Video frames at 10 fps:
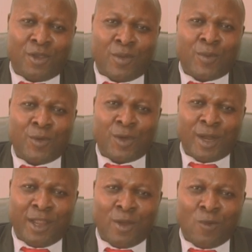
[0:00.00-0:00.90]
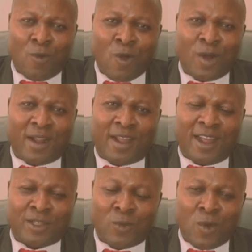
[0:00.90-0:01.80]
You people really work
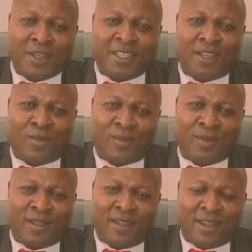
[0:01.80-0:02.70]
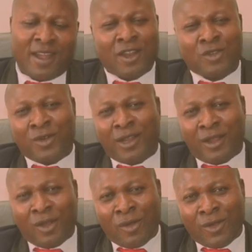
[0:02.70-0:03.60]
as one team, and to
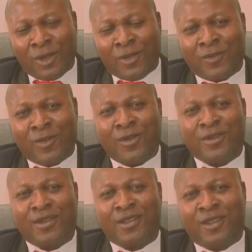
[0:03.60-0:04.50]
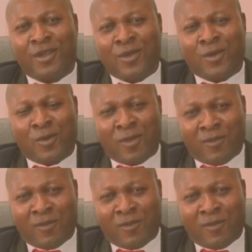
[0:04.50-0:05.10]
the glory of God, we